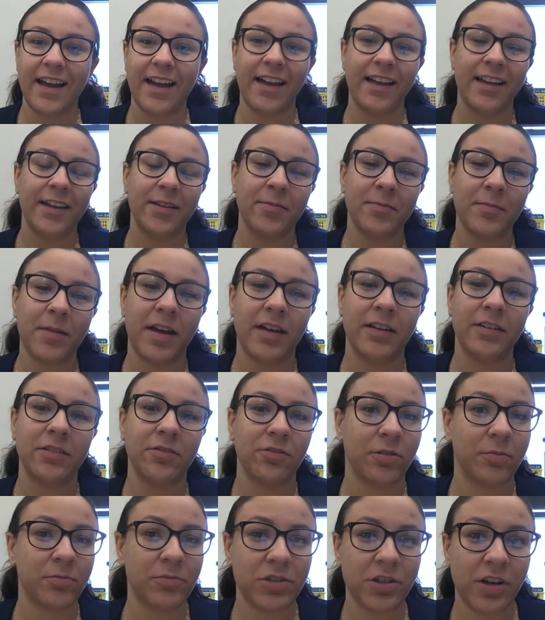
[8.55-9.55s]
I am at
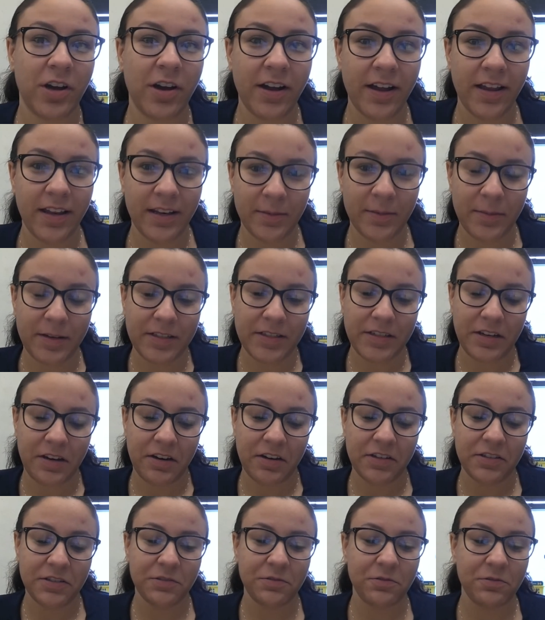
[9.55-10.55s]
Grimshaw
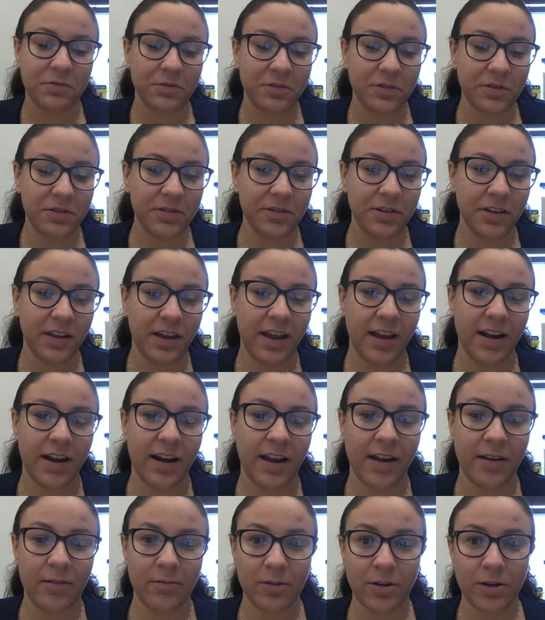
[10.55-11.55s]
Elementary School, and
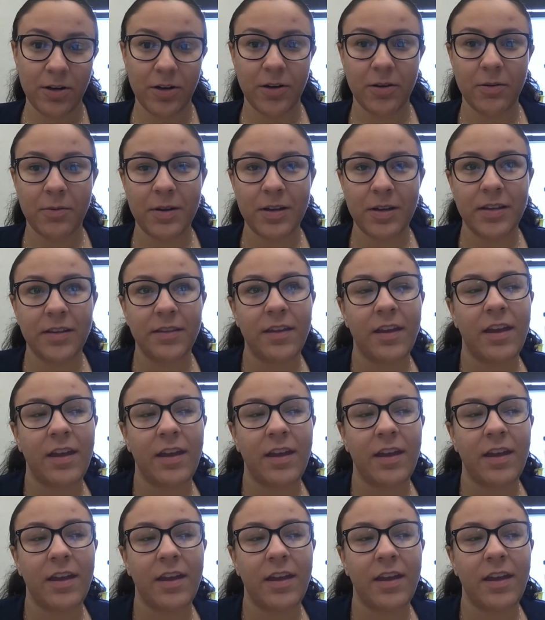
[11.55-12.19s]
I work with